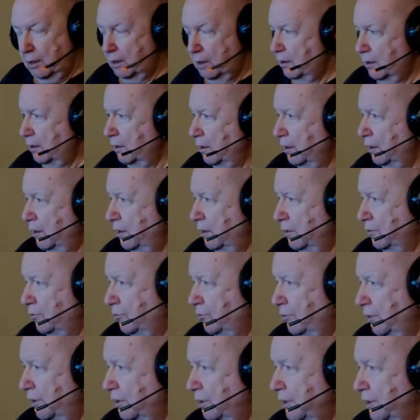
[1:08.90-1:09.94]
Uh, let's
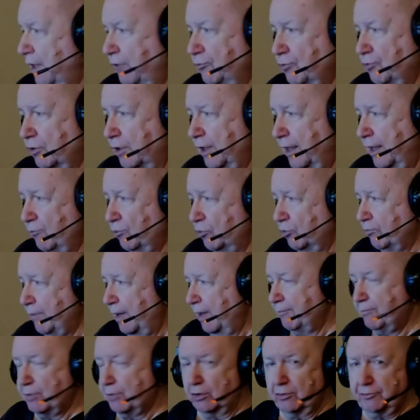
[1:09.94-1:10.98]
see, yesterday was my
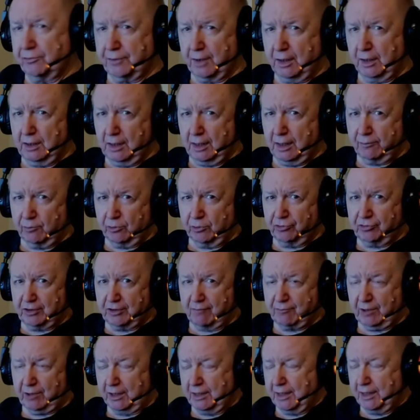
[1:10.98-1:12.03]
birthday. I was
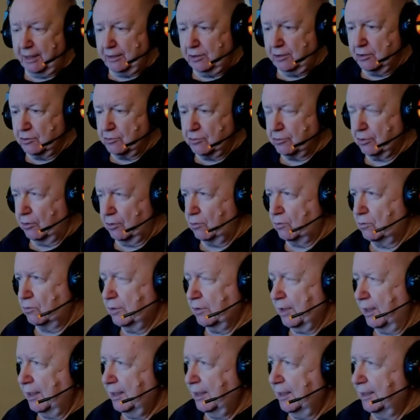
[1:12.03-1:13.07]
79 years old.
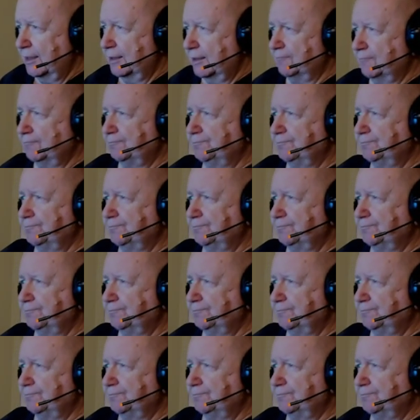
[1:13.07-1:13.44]
And